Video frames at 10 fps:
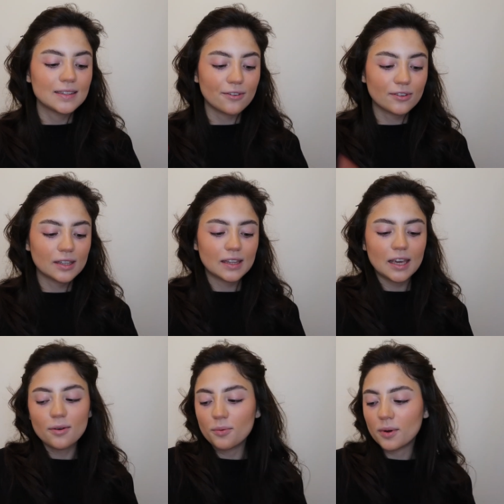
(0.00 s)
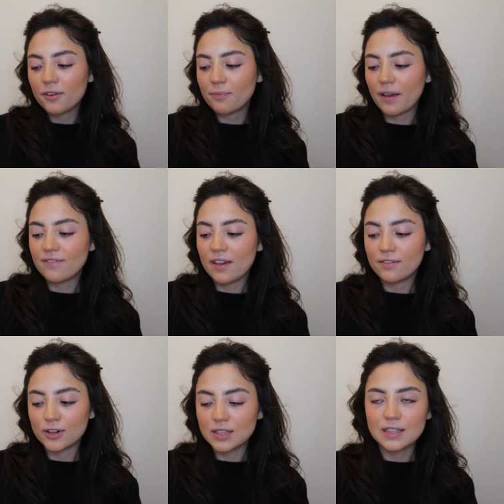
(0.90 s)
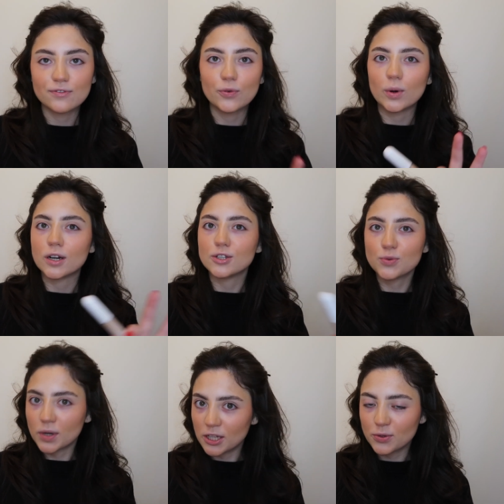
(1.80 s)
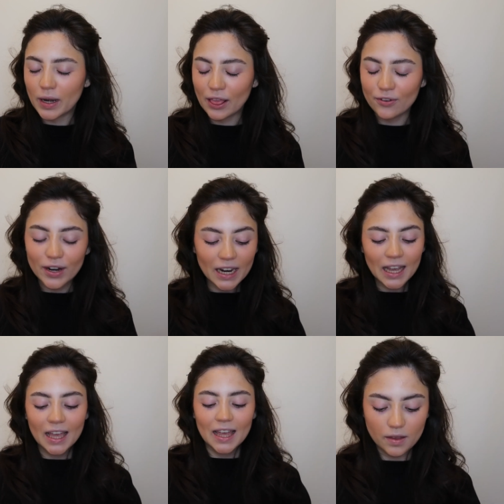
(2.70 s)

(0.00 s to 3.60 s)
Definitely one of my favorites for twenty twenty-three.